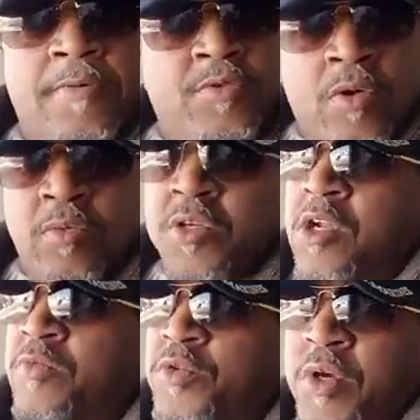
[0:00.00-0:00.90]
So,
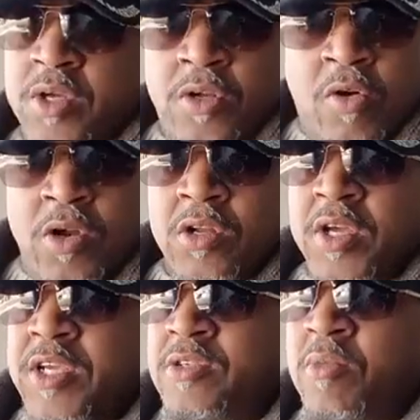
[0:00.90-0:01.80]
if you're going to look
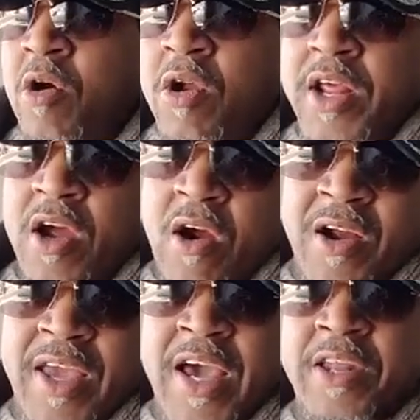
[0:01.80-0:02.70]
at some art at an
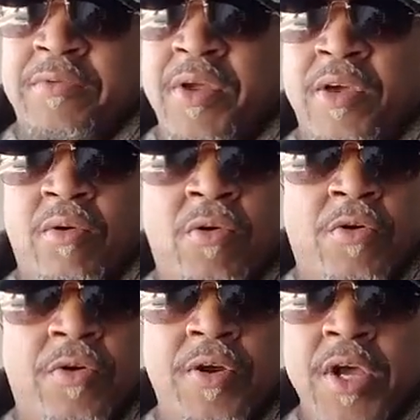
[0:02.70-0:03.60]
art gallery
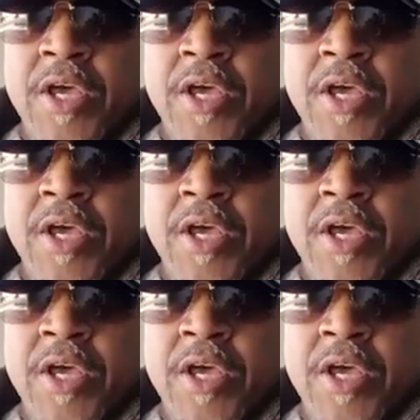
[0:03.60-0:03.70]
or